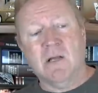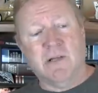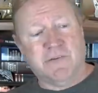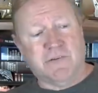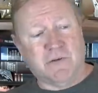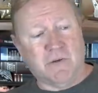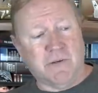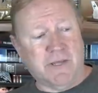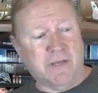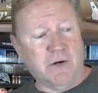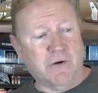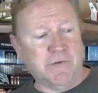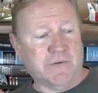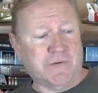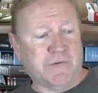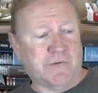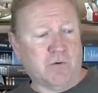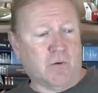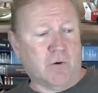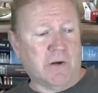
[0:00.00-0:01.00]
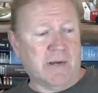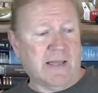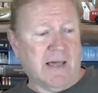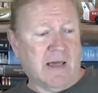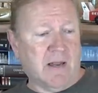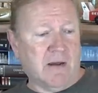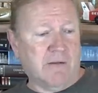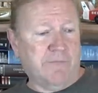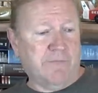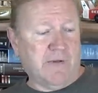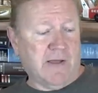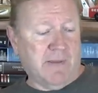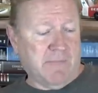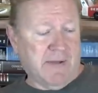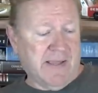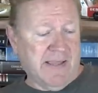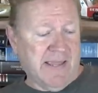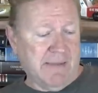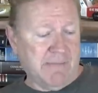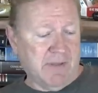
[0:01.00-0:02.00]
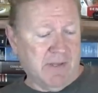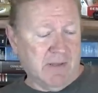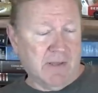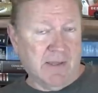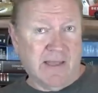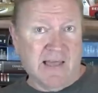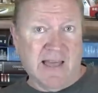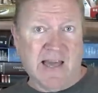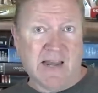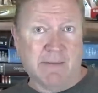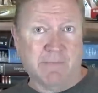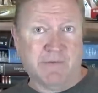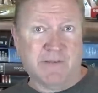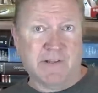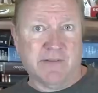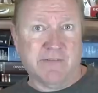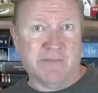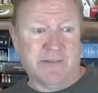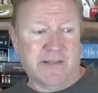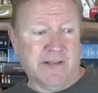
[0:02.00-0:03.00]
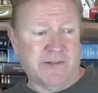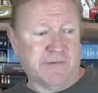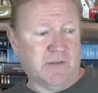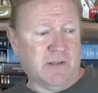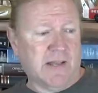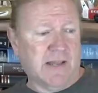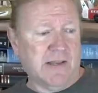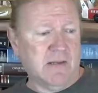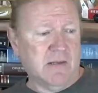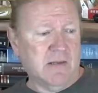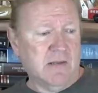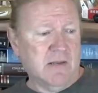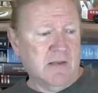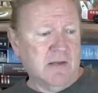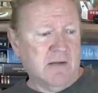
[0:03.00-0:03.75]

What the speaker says: So here's a story out of Miami. Adam sent it. Thanks a lot.